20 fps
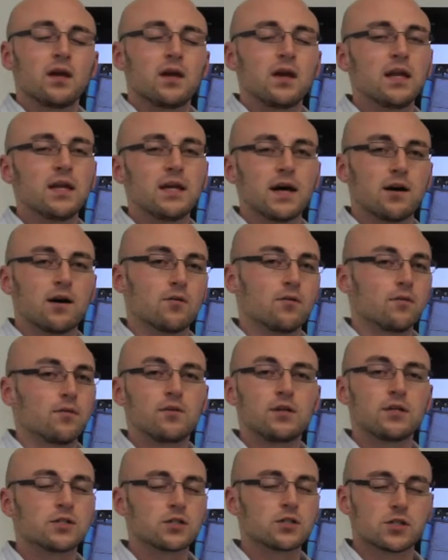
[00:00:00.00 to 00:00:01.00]
Anyhow,
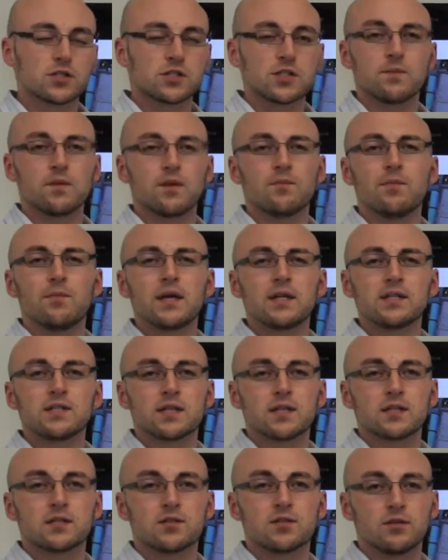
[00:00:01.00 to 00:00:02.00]
these are just some of the
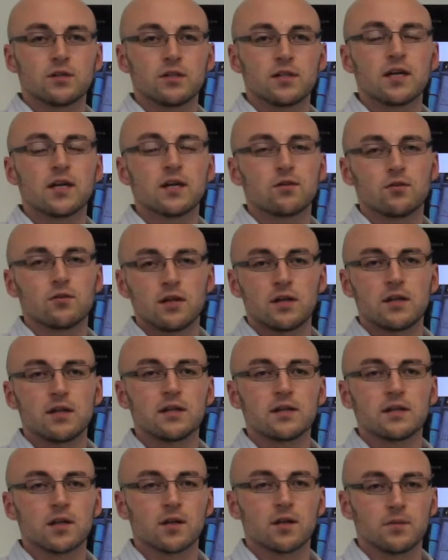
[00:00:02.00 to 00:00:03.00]
basics. You could get into the
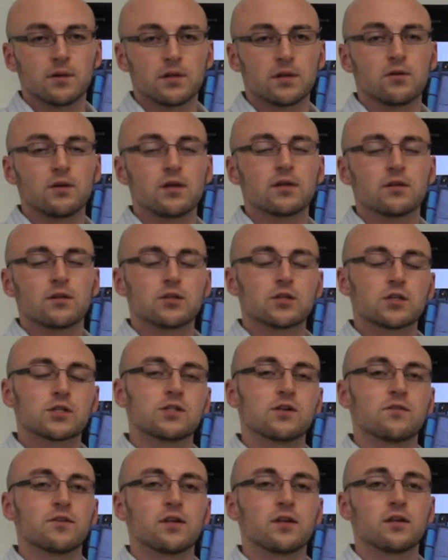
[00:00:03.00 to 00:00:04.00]
detail, but you get the
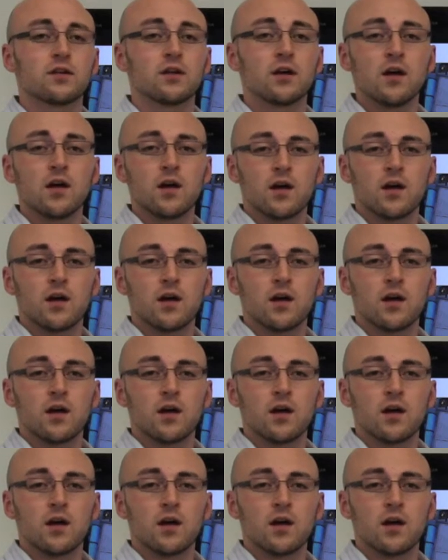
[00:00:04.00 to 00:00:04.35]
gist of it.